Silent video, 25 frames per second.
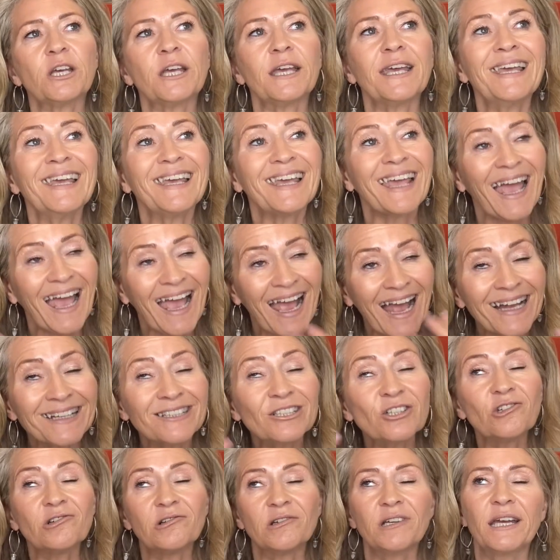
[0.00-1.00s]
It
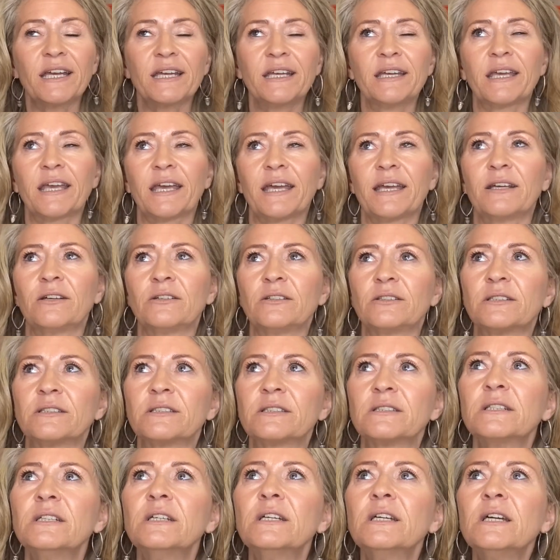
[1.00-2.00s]
can create
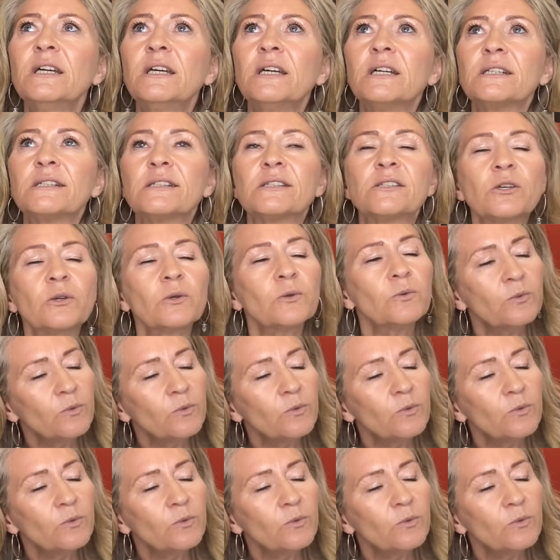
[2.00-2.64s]
chaos. So